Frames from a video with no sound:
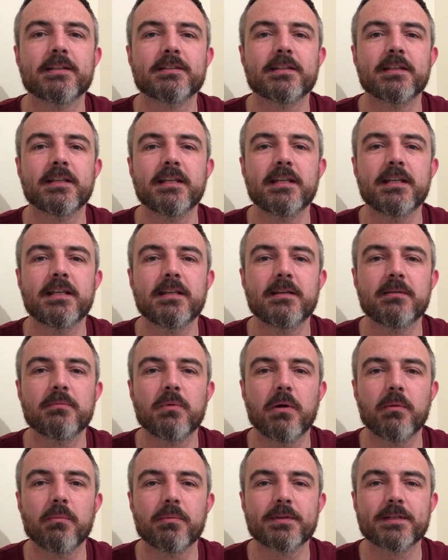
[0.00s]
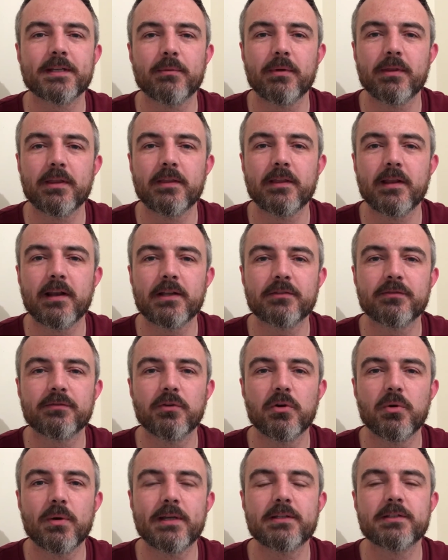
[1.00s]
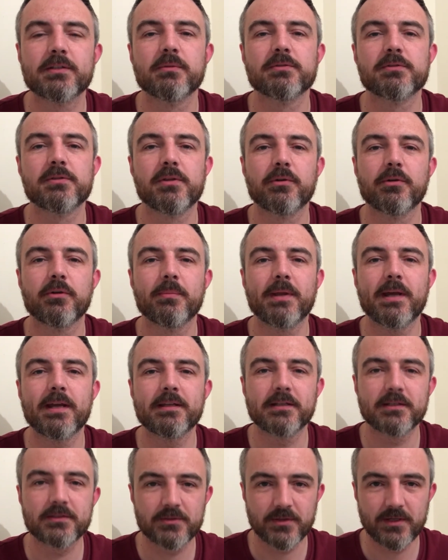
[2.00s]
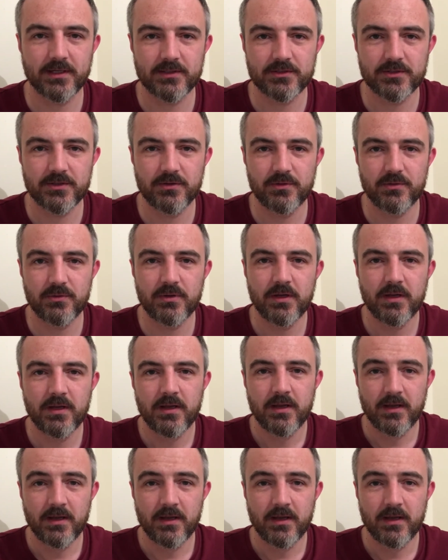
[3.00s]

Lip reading: as say within the last 4 weeks, there was another update that took it to